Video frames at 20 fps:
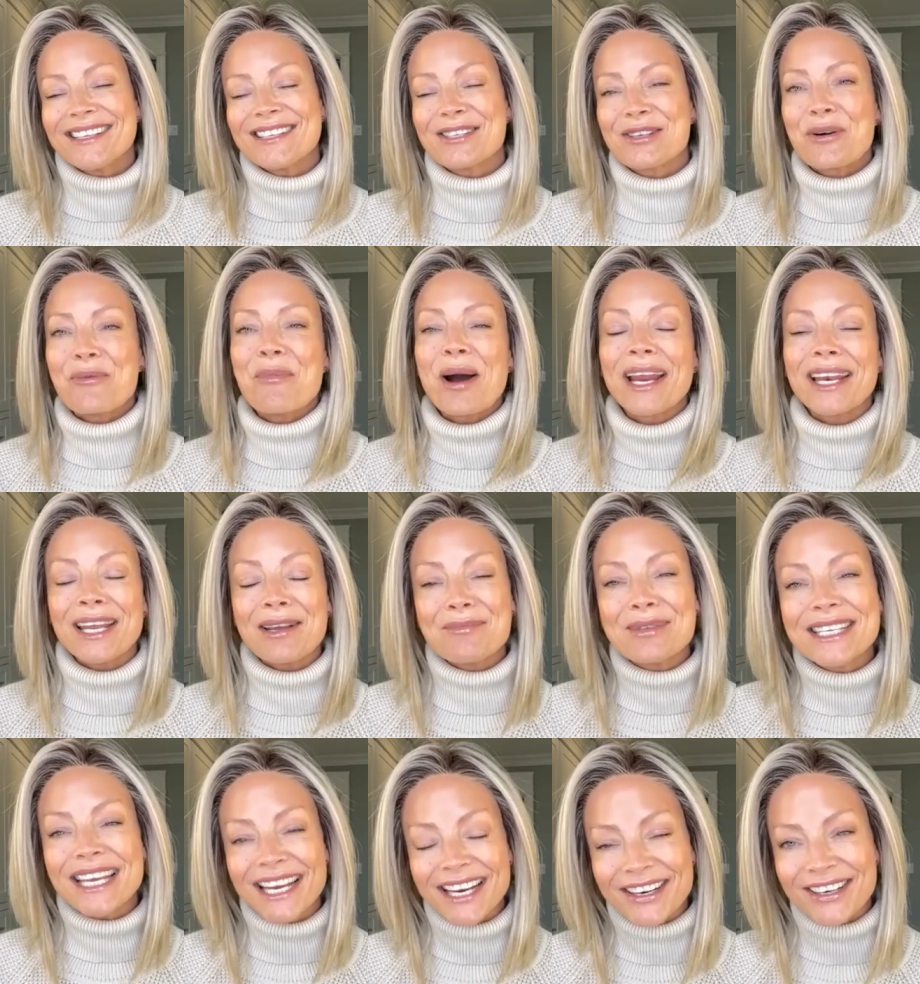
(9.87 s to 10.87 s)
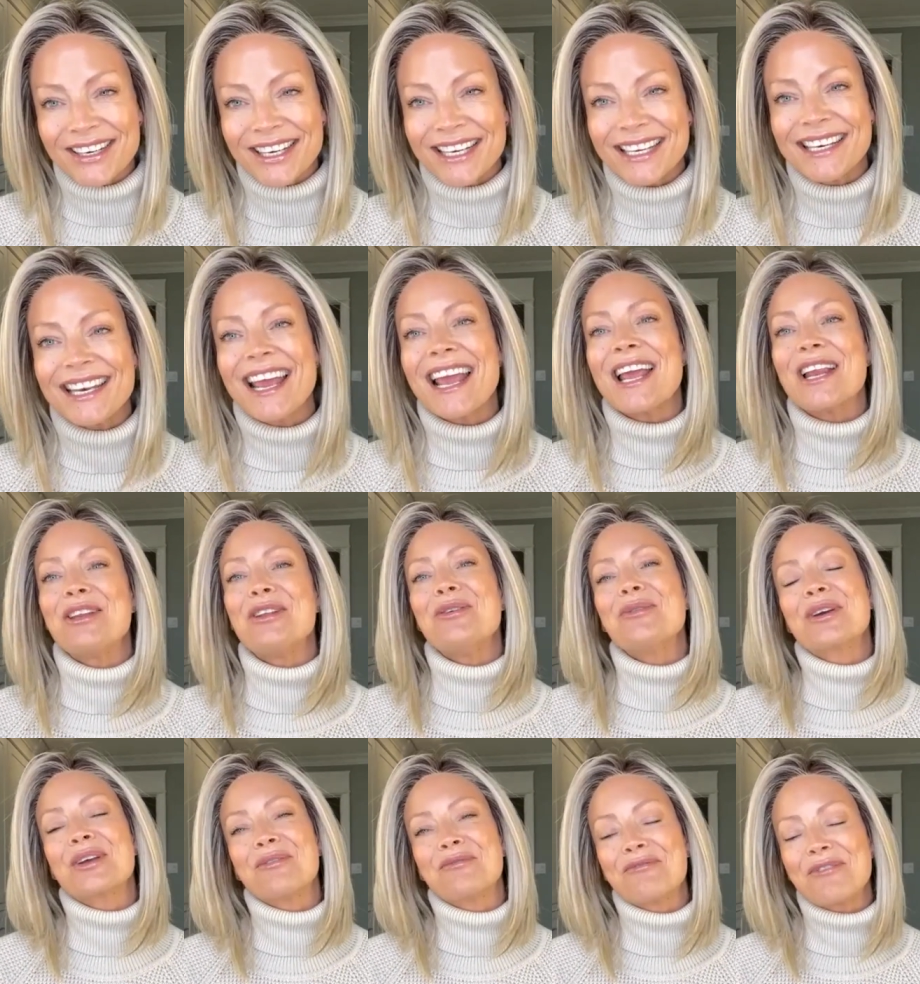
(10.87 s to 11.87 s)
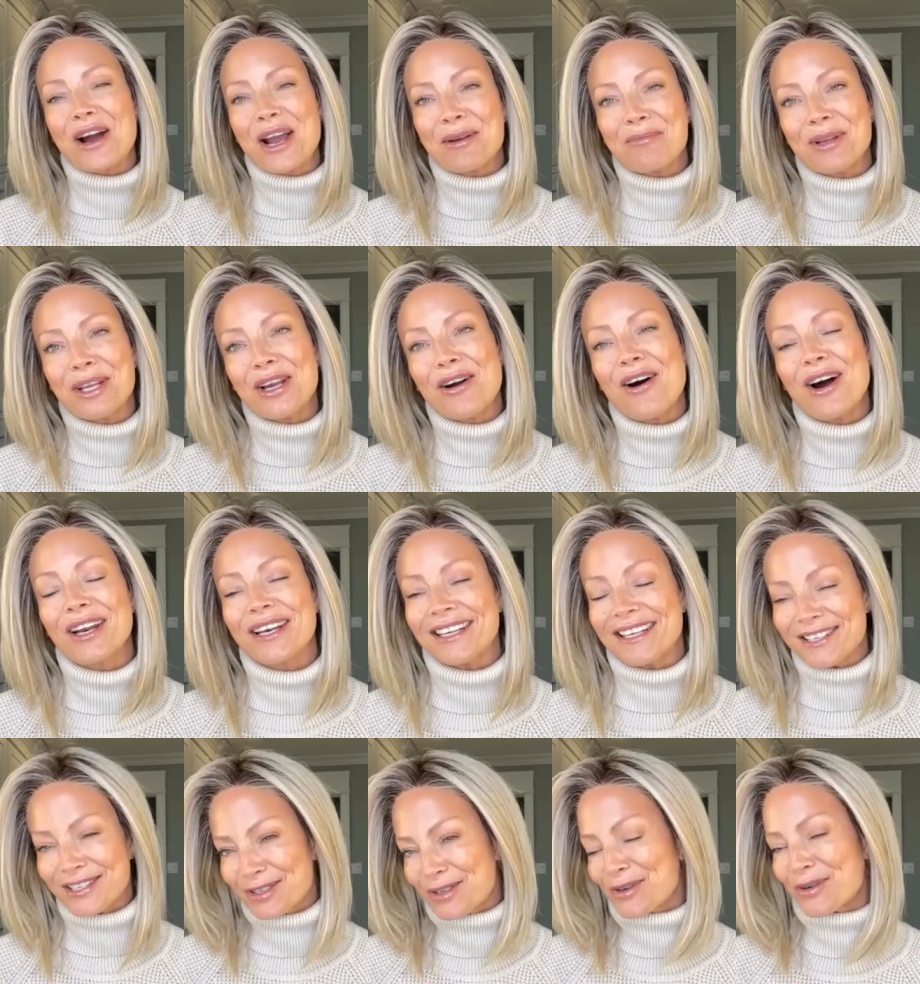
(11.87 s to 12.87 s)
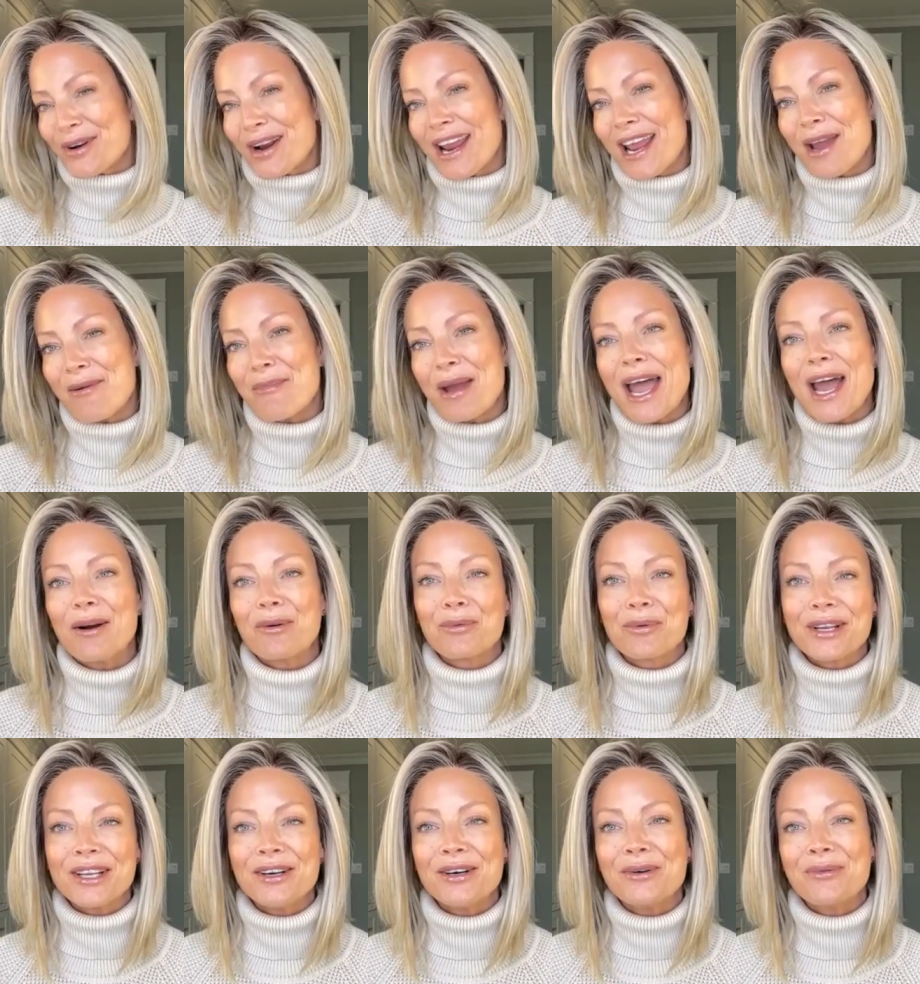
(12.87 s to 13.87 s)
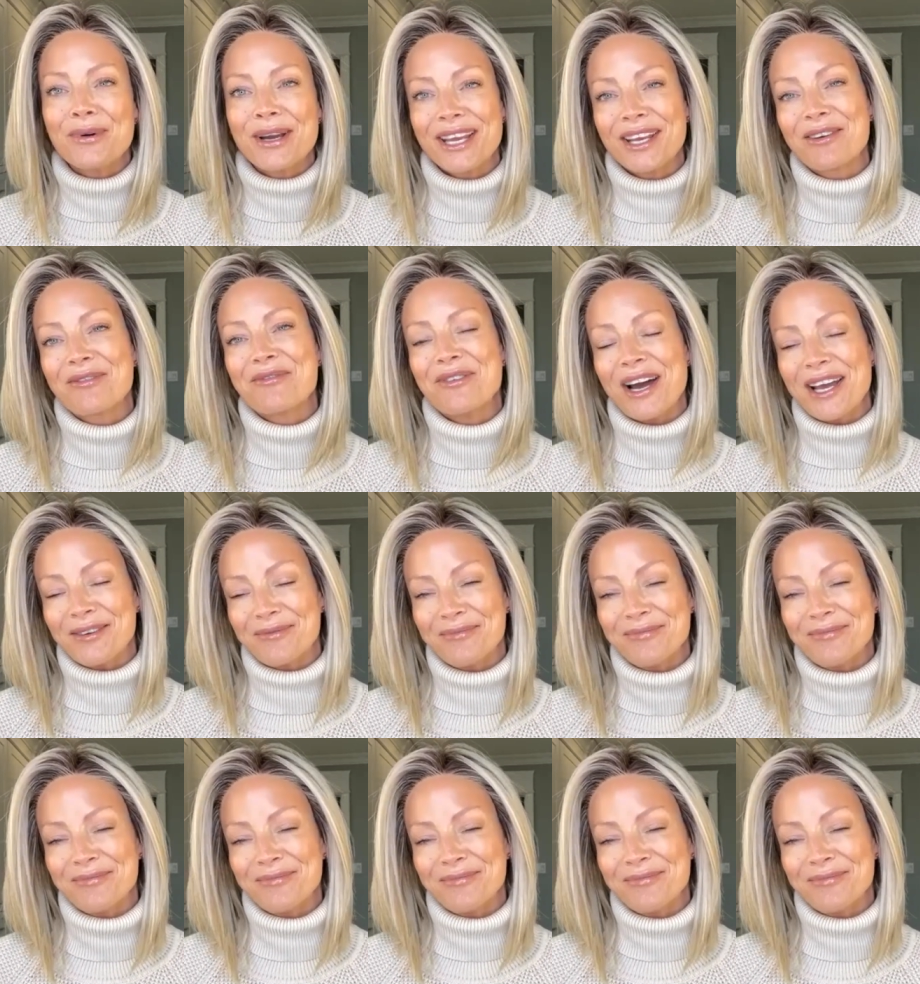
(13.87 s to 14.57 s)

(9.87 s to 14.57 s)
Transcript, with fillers: So my name's Erin, and you can find me on Instagram at RealWigFun.